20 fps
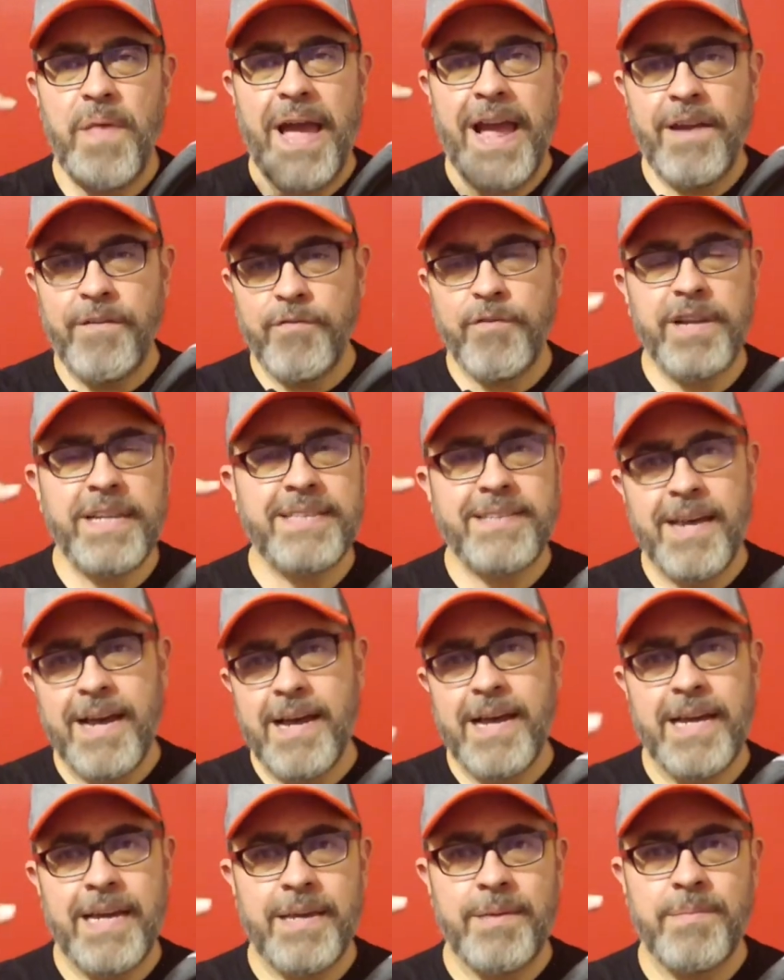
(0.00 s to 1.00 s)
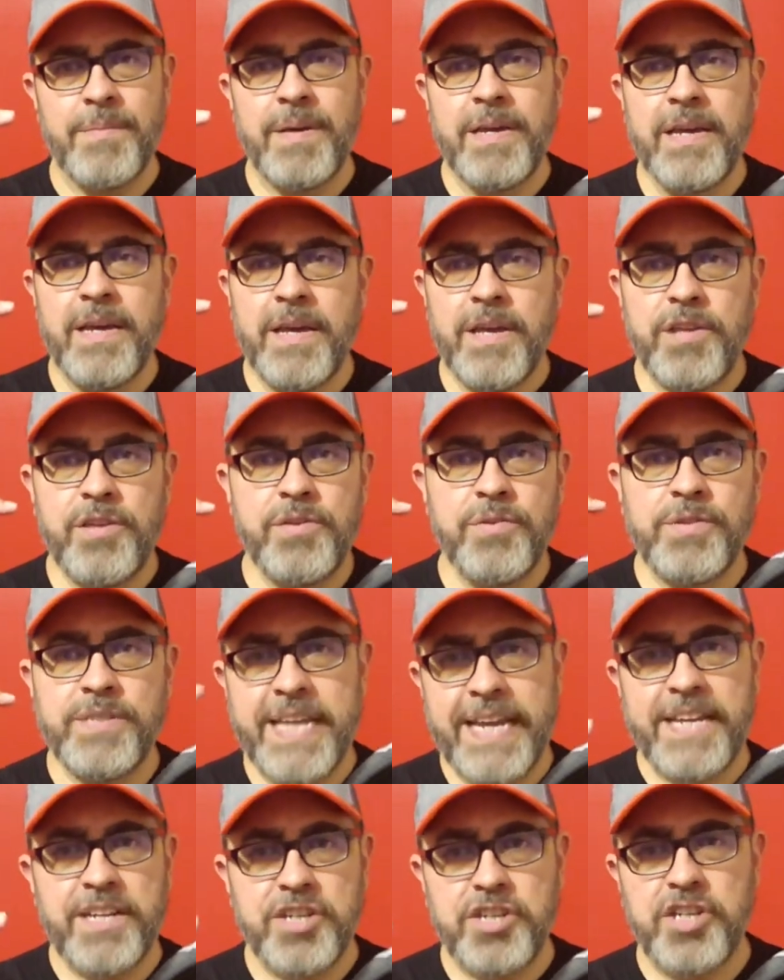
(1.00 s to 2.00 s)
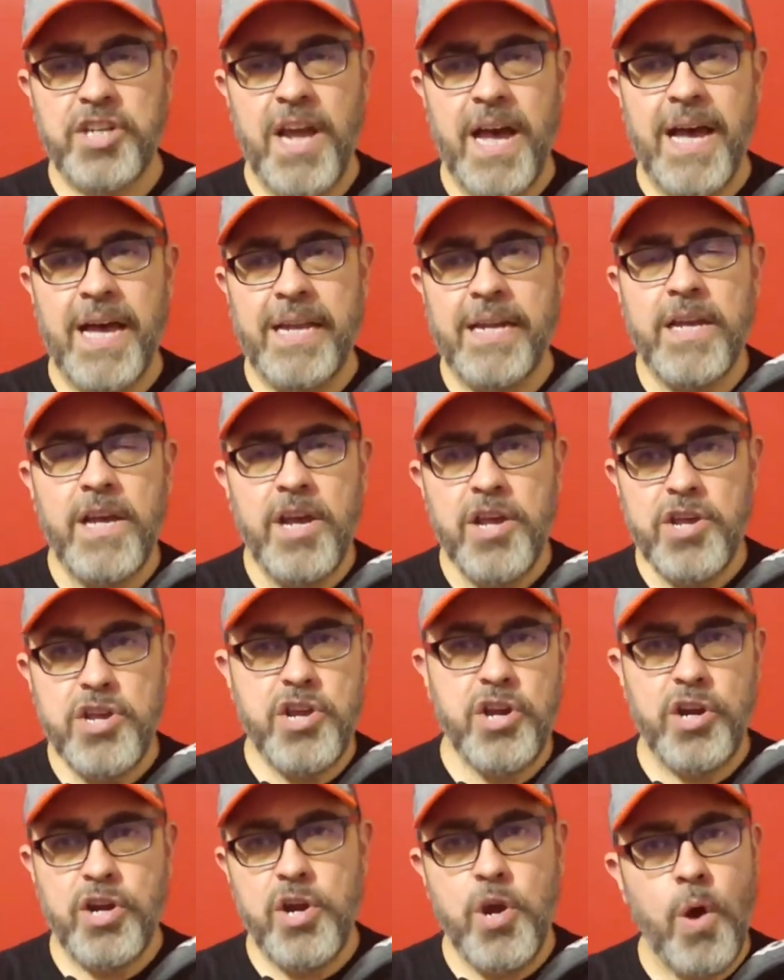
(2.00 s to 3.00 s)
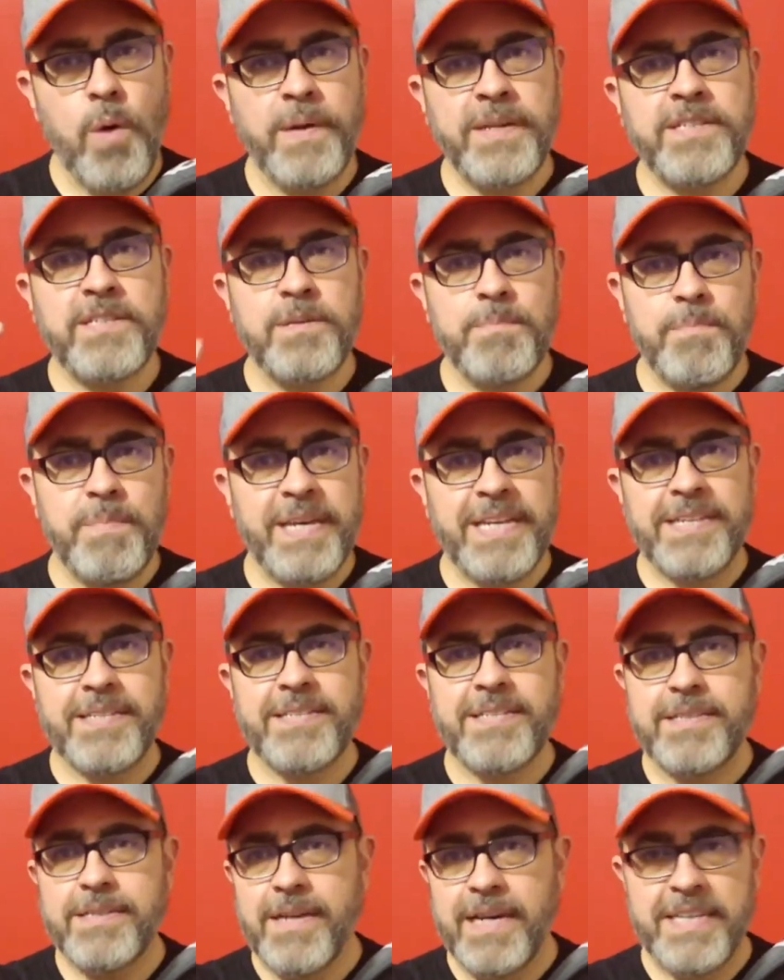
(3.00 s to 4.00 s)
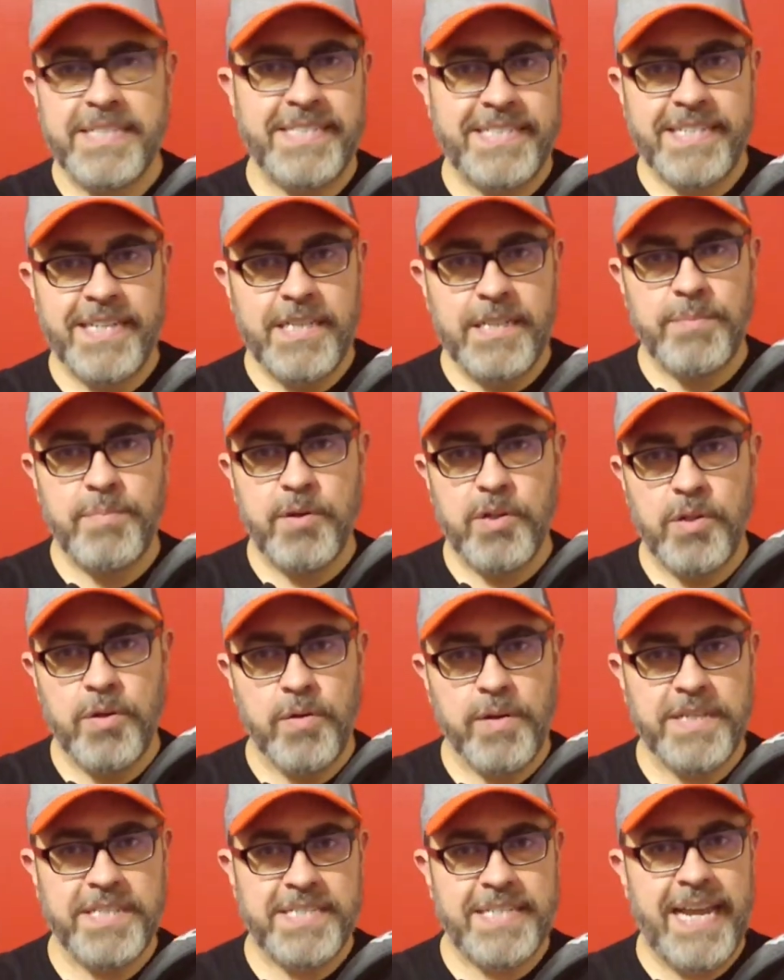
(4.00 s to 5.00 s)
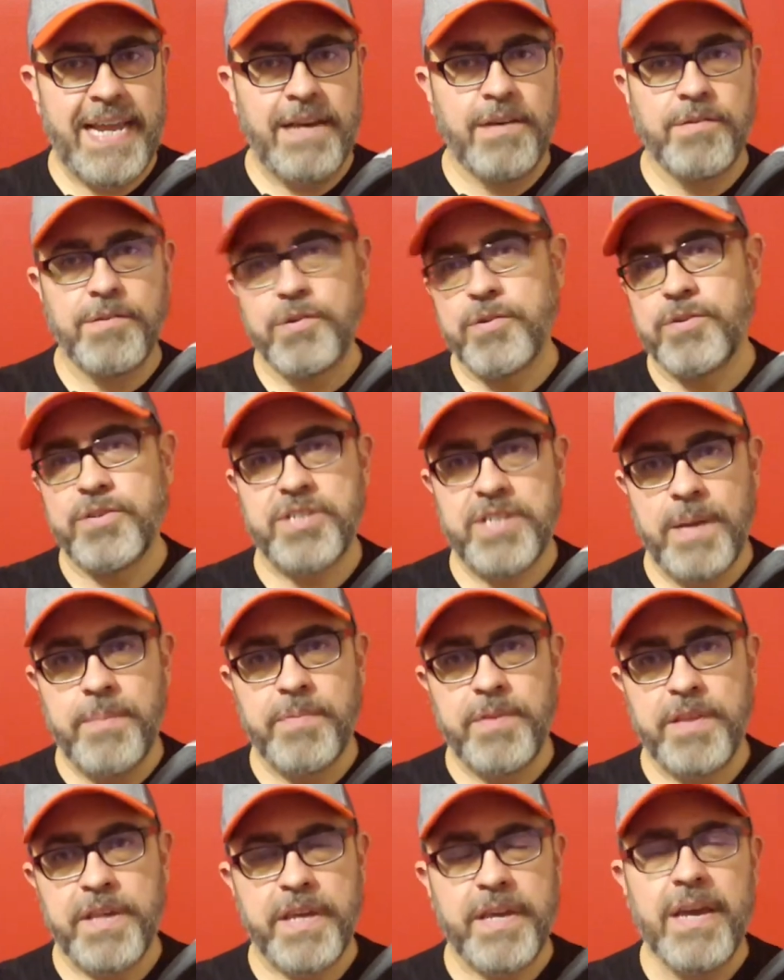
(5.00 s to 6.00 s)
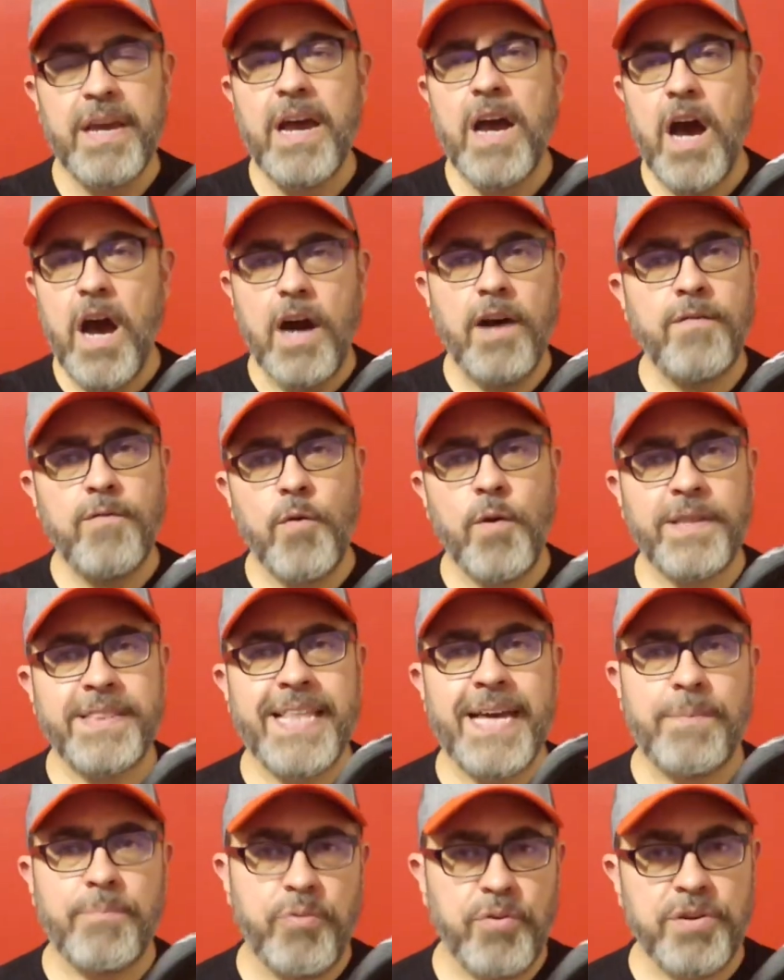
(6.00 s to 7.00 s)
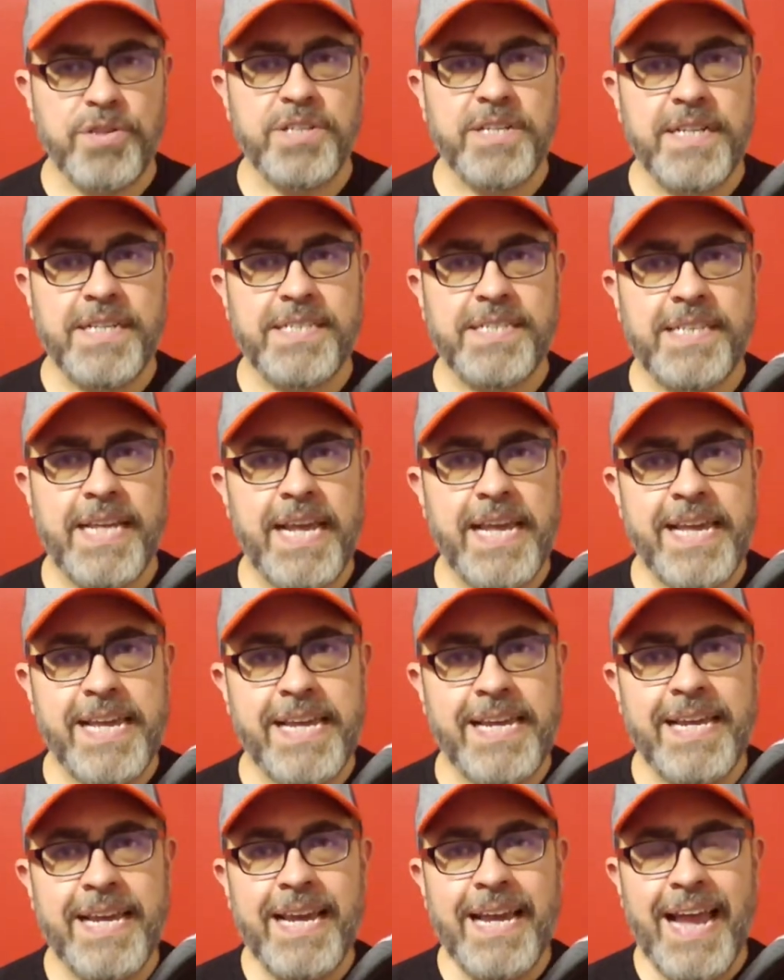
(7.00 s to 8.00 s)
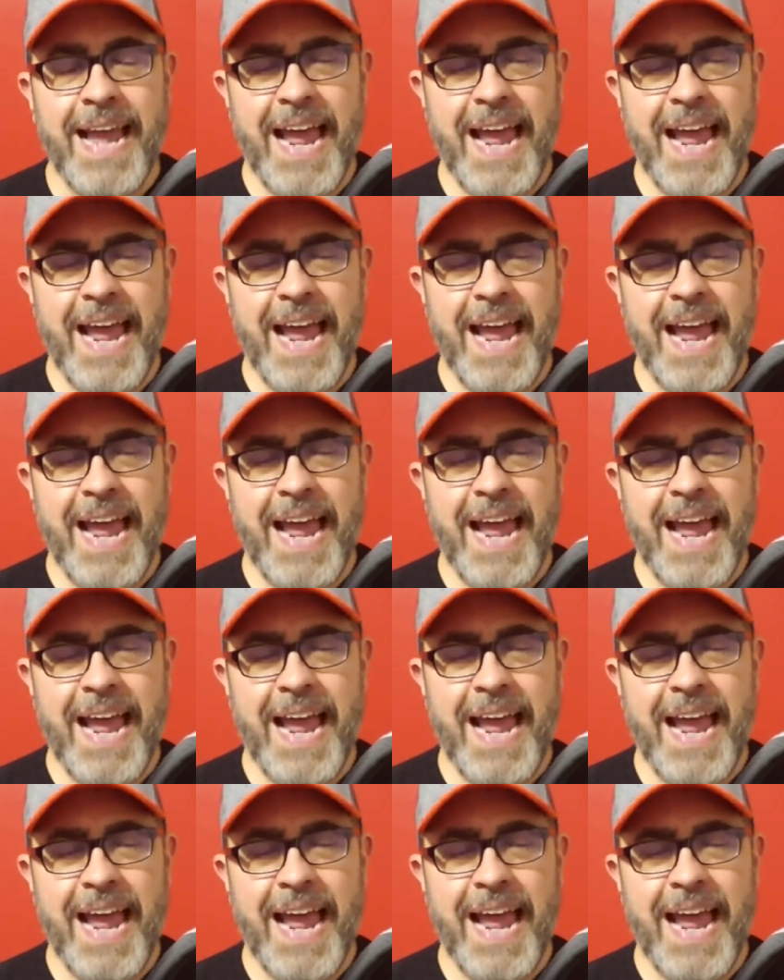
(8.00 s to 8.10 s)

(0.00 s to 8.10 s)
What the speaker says: every time you take a shot, you're going to miss a syllable or a sound or something of what that person is saying,